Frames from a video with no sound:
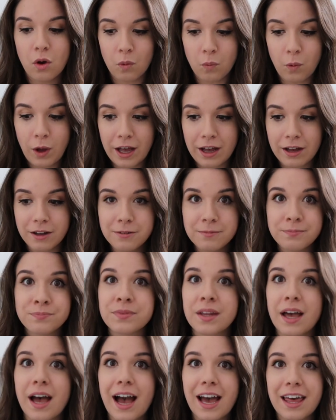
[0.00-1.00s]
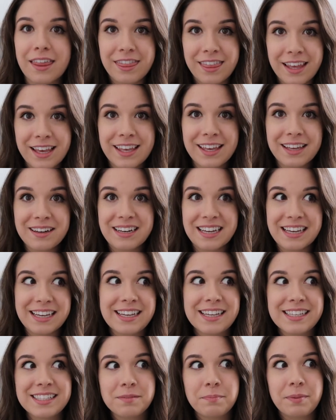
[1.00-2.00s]
Well, I think it
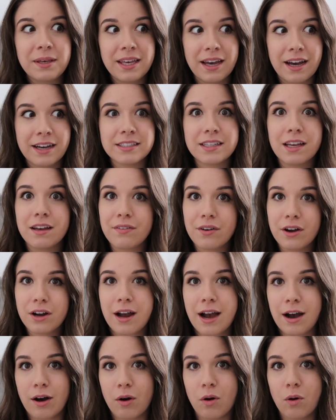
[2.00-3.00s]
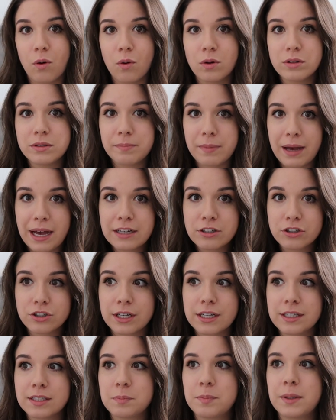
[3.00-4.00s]
is because of our old
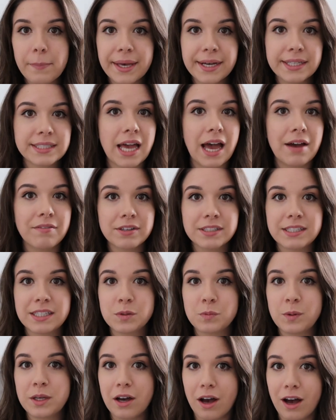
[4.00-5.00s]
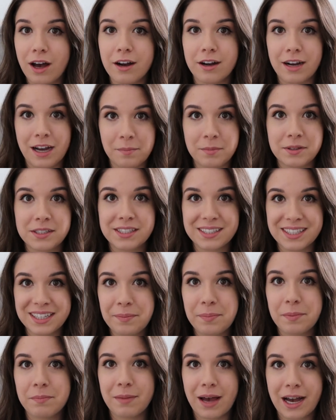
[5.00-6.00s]
mattress, because ever since we got our Emma
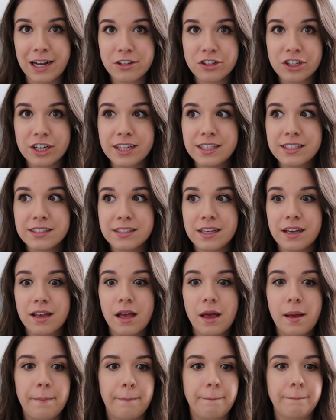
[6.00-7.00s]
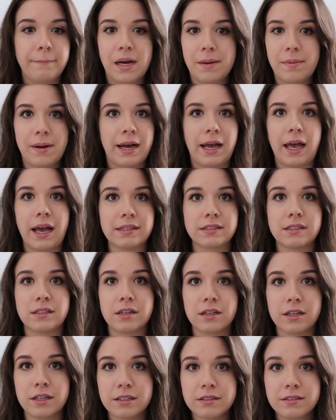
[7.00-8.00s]
Sleep mattress, my back
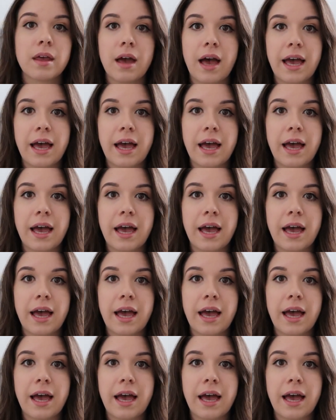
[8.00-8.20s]
hasn't hurt.